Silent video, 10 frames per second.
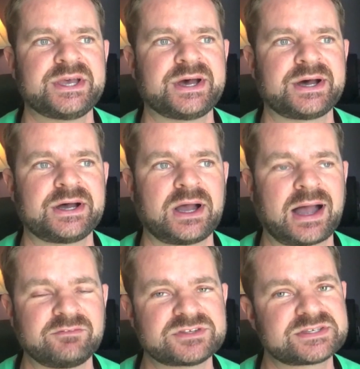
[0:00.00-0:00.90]

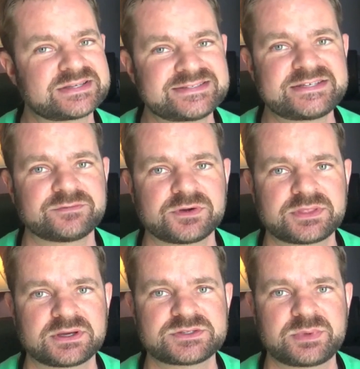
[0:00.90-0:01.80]
Obviously, it's different
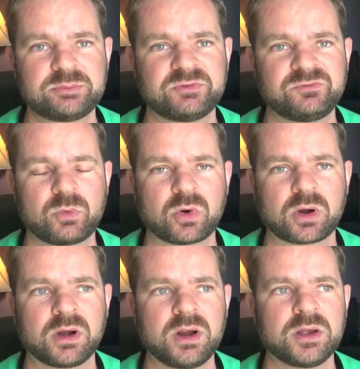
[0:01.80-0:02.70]
than it's been
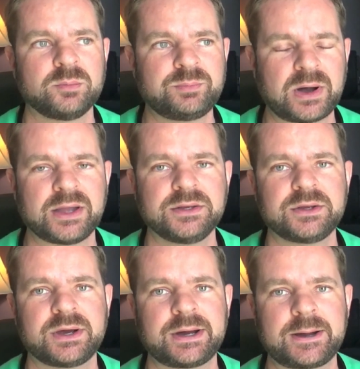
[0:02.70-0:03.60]
before, but
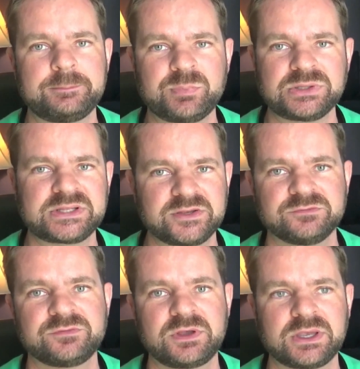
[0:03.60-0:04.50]

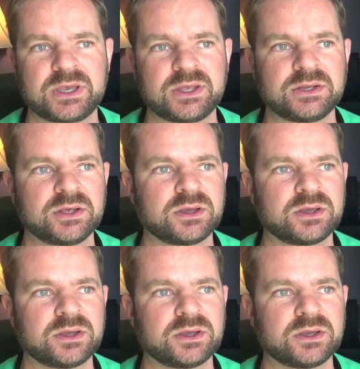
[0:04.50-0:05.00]
believe in